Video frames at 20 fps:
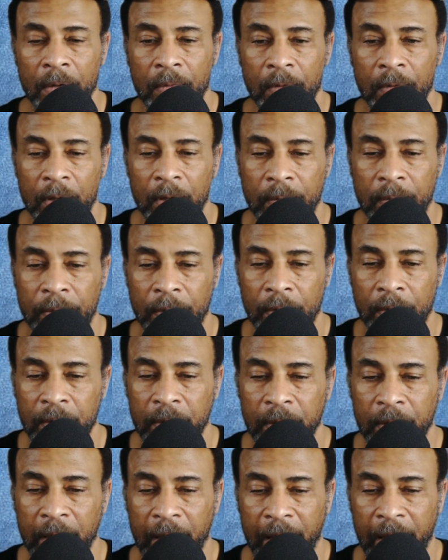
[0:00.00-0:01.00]
where a
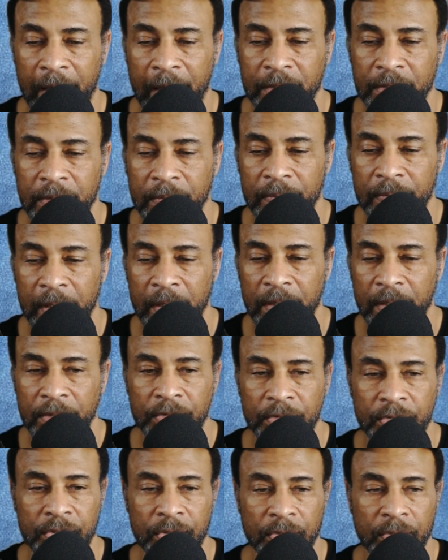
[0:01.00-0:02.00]
broker asked
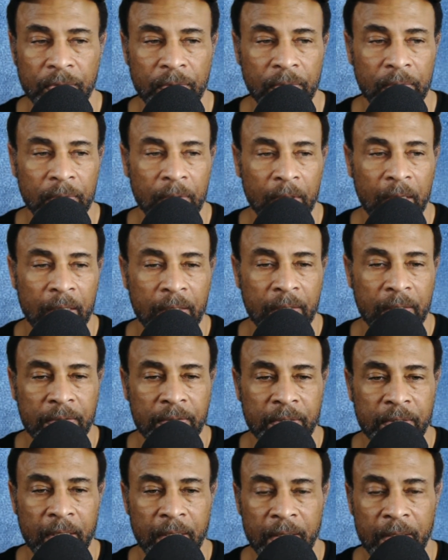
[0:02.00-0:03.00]
me to
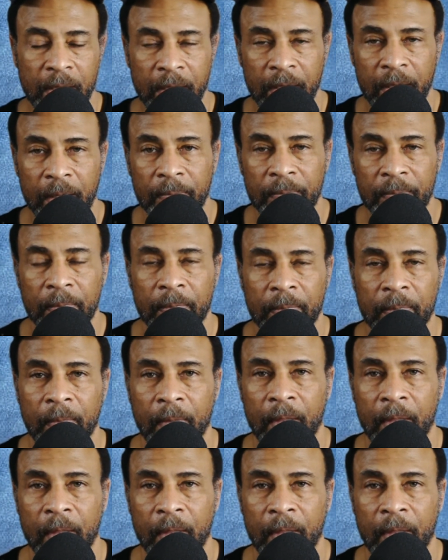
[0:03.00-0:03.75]
send them